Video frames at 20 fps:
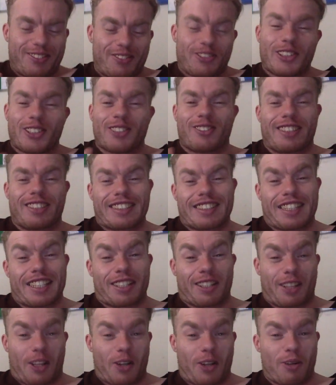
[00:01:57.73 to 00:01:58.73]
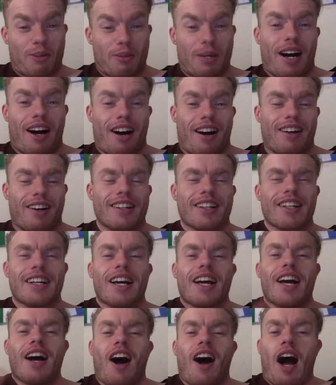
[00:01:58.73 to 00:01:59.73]
a few drinks at the local bar.
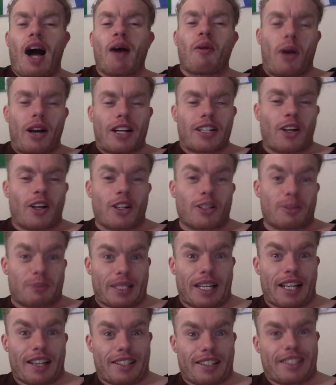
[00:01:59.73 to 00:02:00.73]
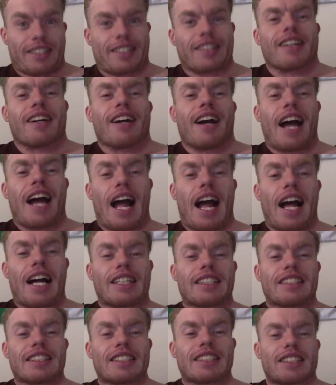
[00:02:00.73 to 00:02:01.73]
I work in hospitality,
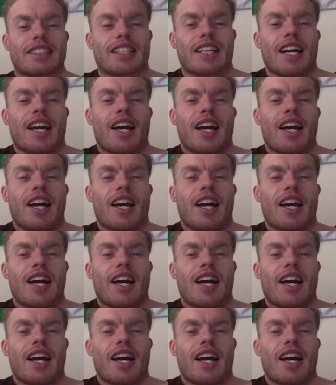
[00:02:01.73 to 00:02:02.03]
and